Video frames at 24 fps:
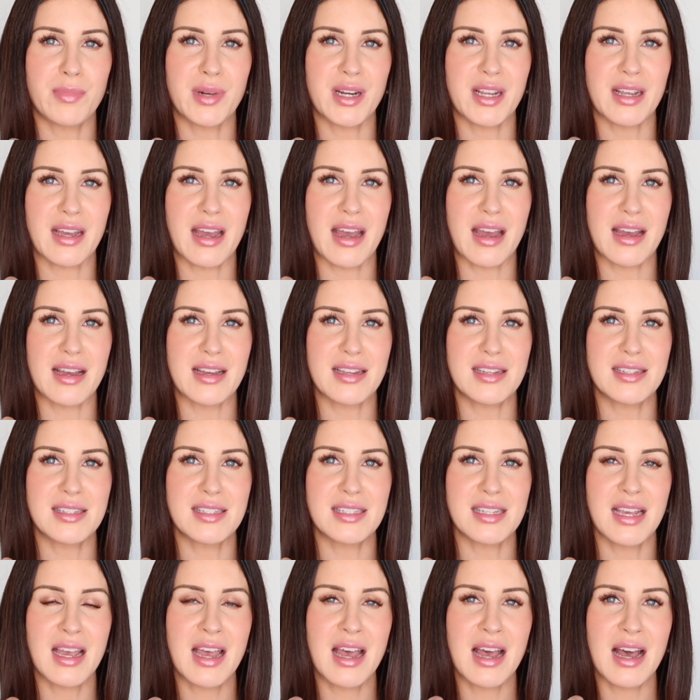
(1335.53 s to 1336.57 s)
but it
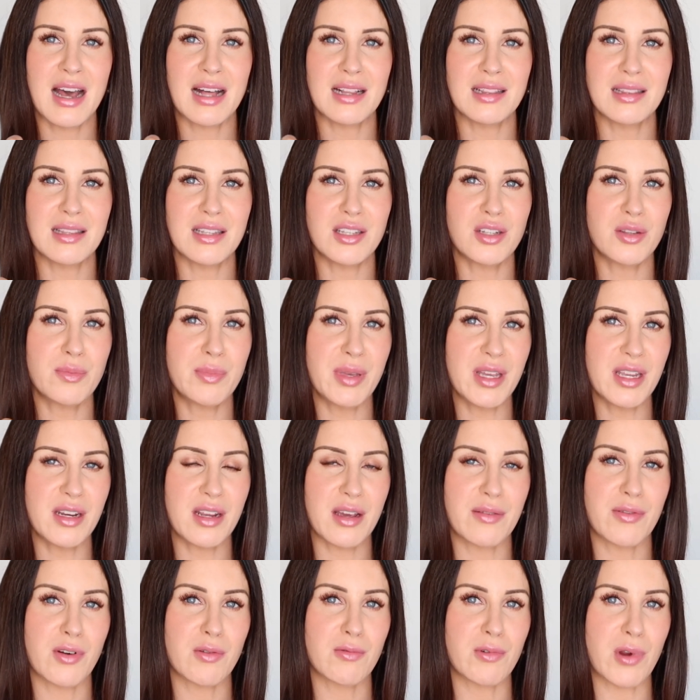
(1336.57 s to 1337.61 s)
has a little bit
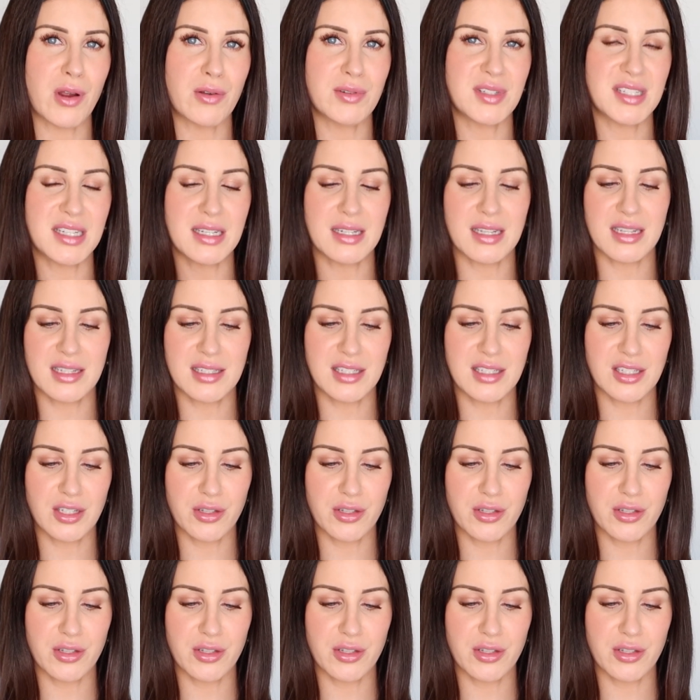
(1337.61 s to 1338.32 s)
of a rosiness